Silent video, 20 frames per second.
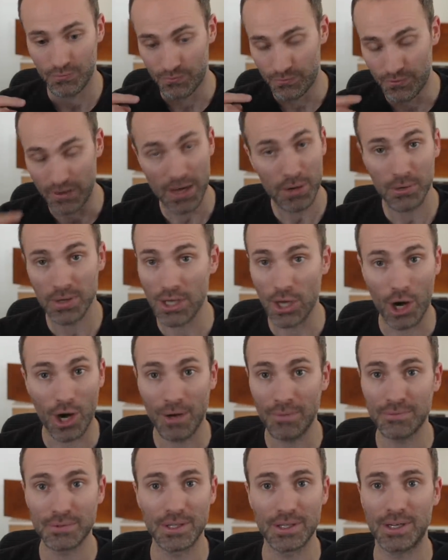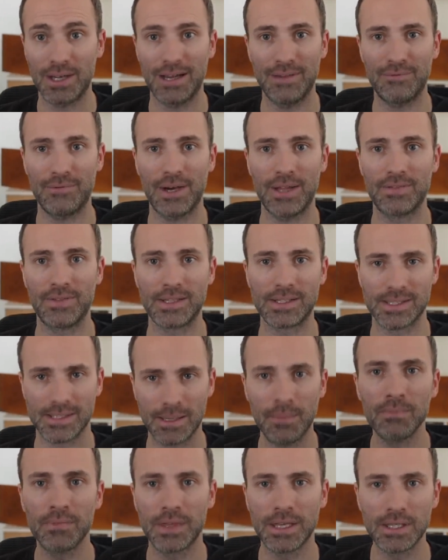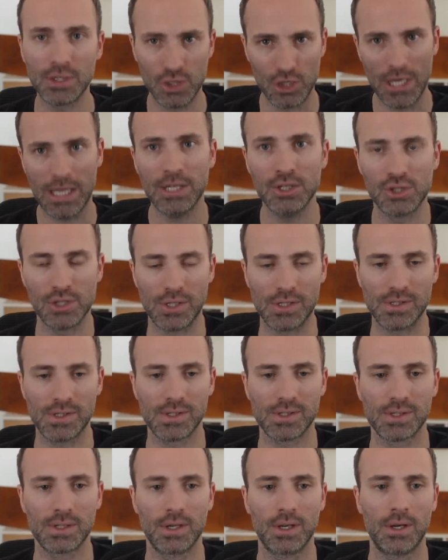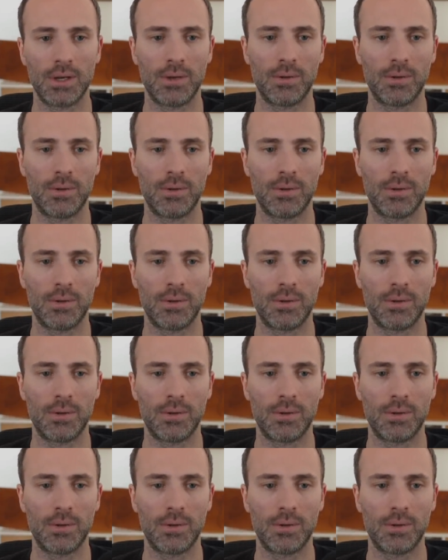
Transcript: very often I find that something changes